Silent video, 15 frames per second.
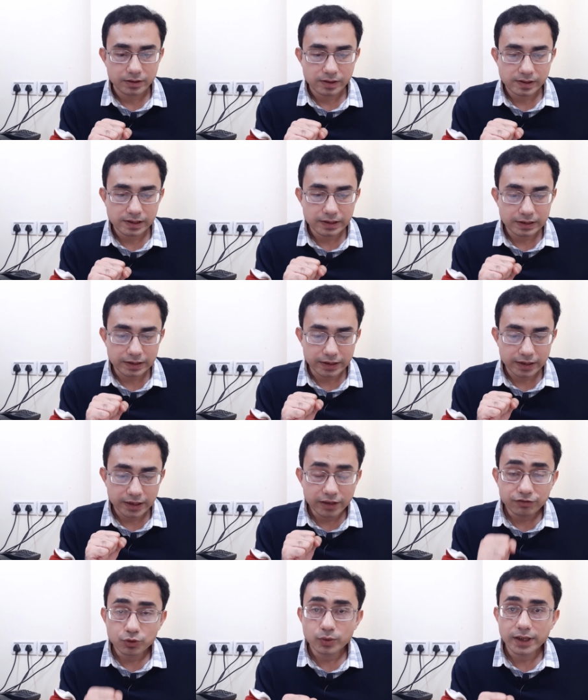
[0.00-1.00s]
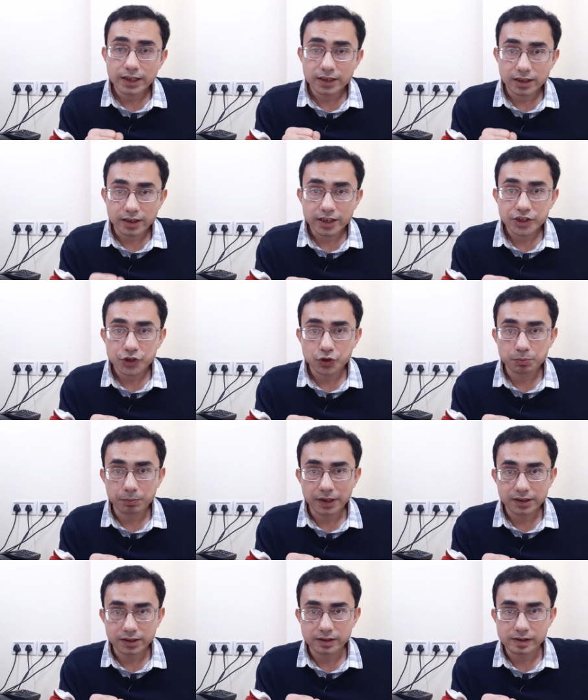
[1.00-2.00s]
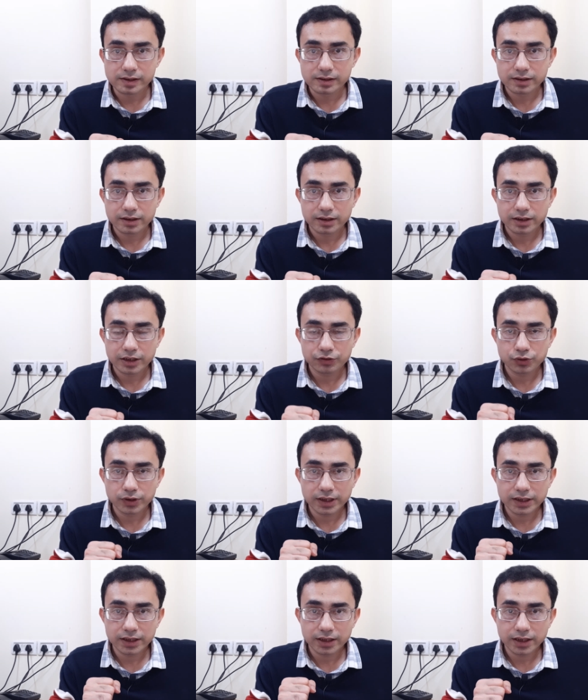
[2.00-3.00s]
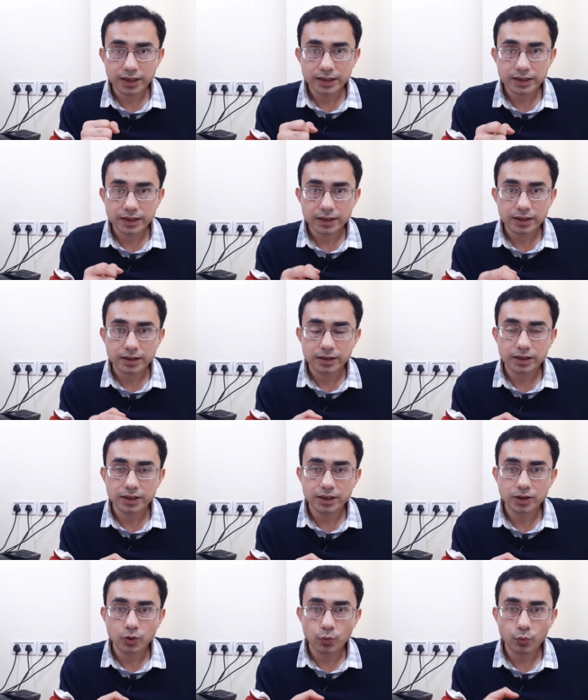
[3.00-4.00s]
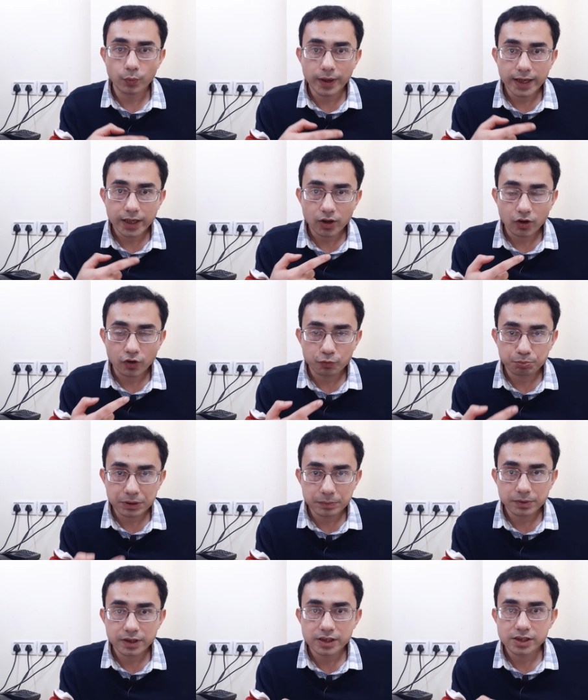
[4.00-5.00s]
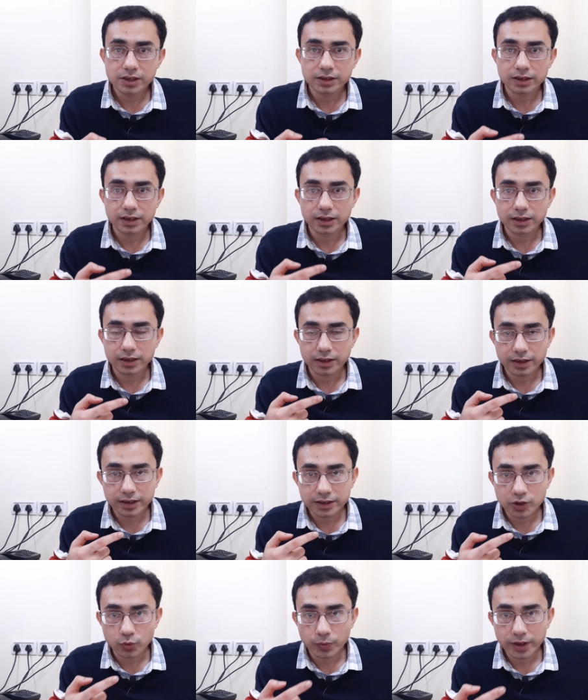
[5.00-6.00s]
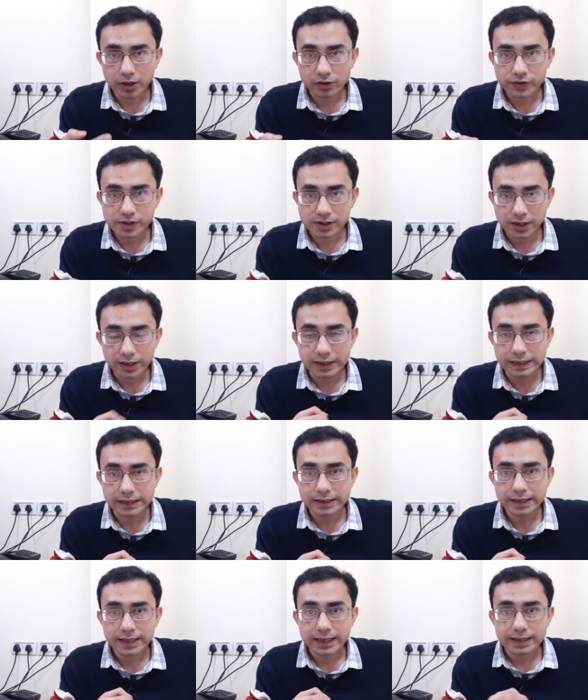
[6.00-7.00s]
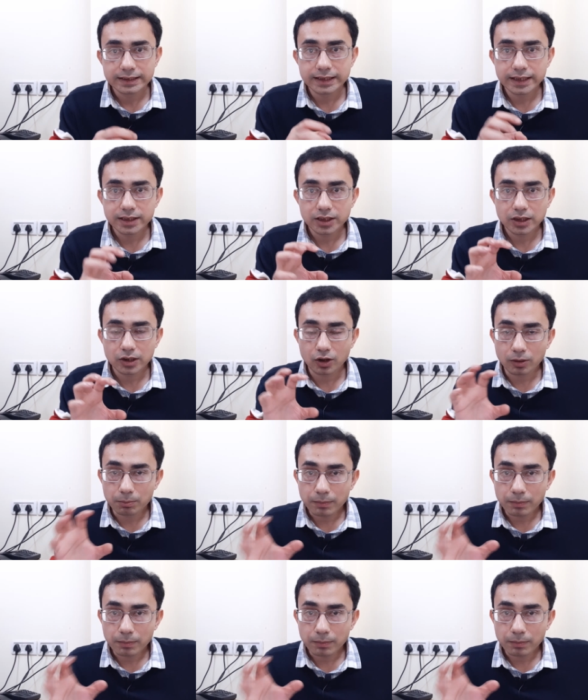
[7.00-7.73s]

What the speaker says: See, if you can correct your methods, if you can correct the way of preparation, correct the way of studying, then